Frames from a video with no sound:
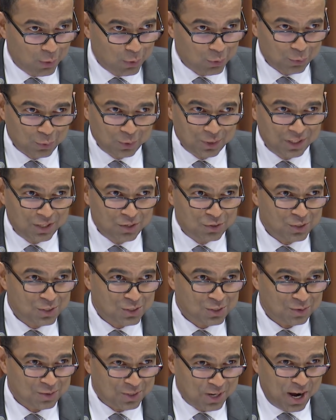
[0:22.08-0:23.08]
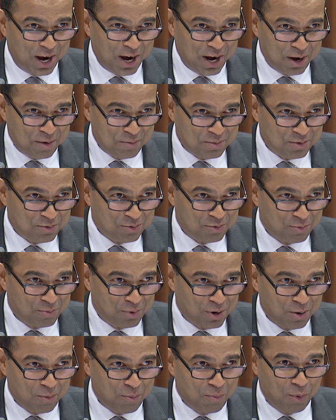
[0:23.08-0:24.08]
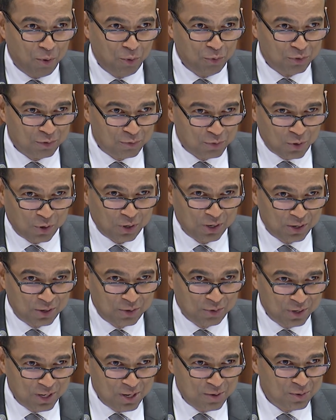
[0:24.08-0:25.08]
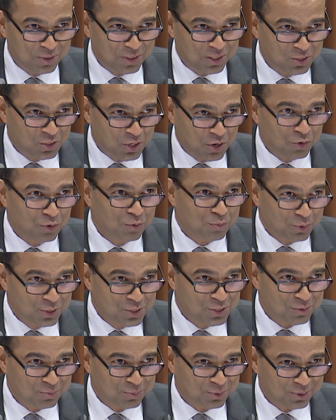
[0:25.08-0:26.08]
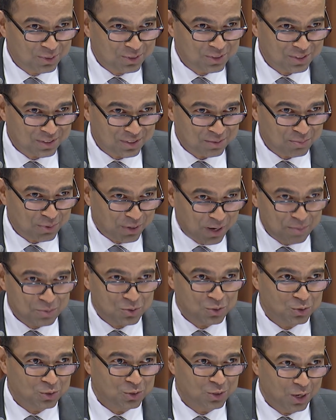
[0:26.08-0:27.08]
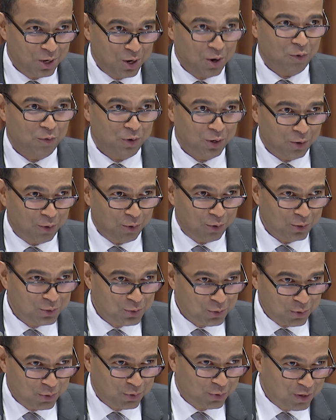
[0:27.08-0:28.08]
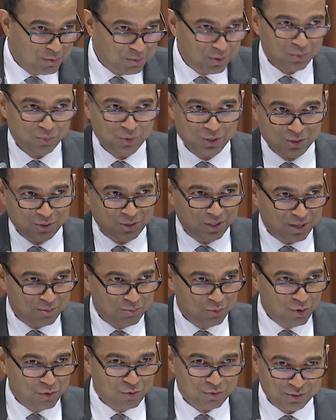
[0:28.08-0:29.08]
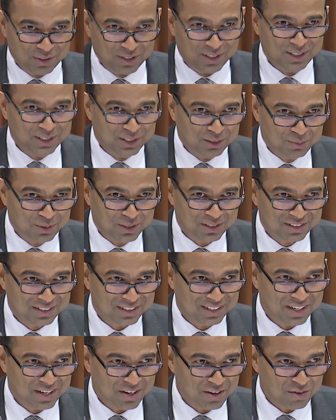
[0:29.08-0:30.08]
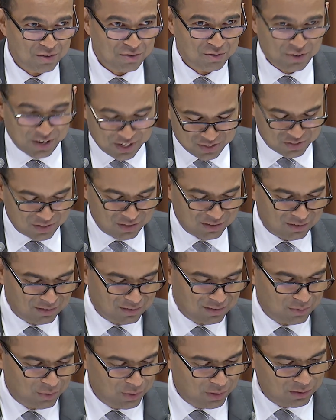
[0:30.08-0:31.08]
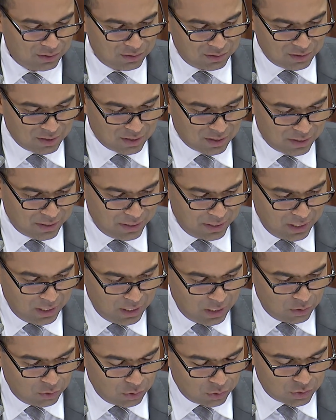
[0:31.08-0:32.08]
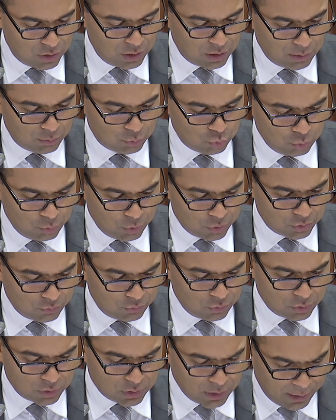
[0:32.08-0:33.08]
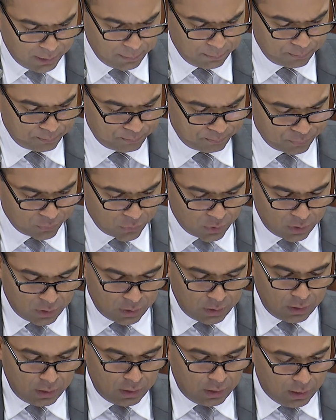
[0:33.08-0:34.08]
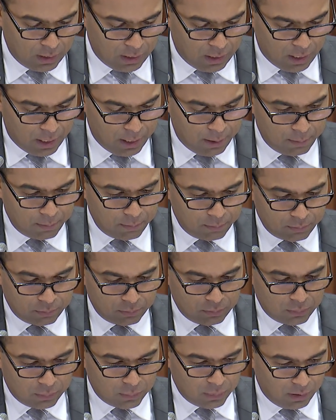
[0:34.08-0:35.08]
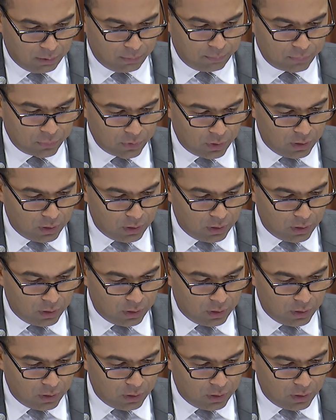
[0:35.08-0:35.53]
So in the interest of time, if both of you all agree with the general principles, and perhaps you could record your agreement, we could then move a little bit faster, and we could not take up too much of your time. Now,